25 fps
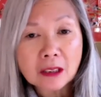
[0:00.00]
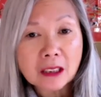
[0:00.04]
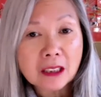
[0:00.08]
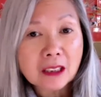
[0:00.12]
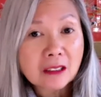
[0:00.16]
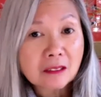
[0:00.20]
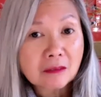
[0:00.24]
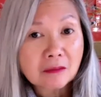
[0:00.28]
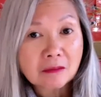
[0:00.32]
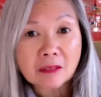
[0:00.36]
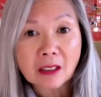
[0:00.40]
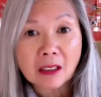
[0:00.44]

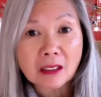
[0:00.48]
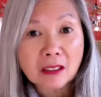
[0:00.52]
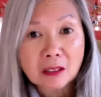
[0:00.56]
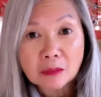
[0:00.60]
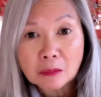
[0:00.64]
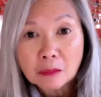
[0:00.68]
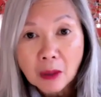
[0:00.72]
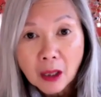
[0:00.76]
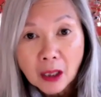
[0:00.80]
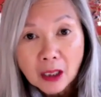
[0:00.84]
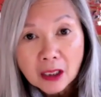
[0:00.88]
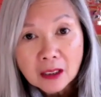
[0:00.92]
it doesn't
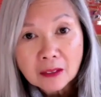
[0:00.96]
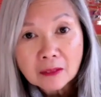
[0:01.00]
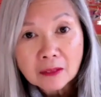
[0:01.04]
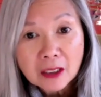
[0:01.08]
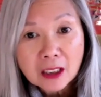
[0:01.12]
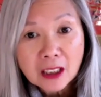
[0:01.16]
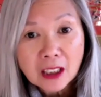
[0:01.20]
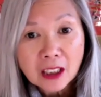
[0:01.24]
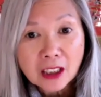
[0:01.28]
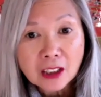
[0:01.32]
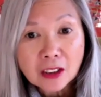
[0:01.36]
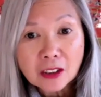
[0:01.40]
mind if
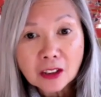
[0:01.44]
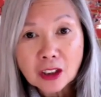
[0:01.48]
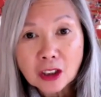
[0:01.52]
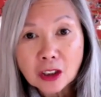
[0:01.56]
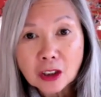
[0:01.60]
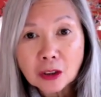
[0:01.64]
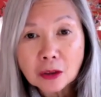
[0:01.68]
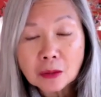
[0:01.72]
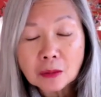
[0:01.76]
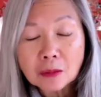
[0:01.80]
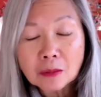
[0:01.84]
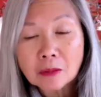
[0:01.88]
it kills
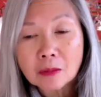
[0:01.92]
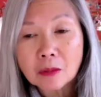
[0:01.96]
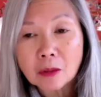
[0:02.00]
you